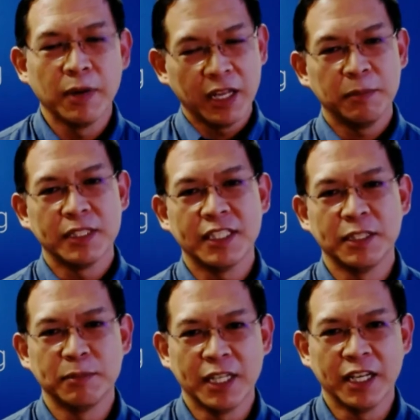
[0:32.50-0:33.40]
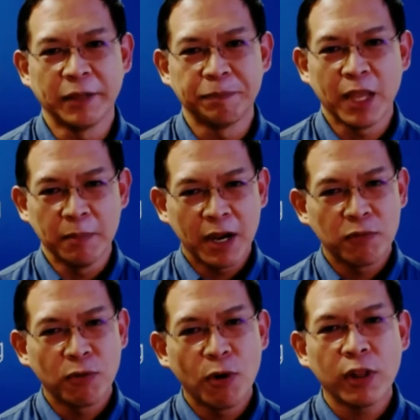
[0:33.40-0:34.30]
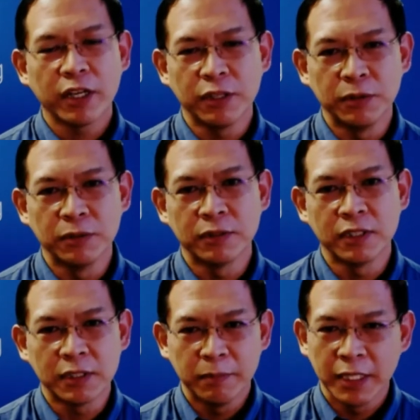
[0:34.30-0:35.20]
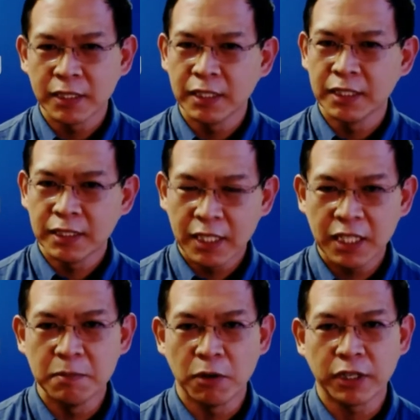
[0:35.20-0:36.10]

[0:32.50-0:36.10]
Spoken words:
My name is Tang, and my role at Hughes is to basically study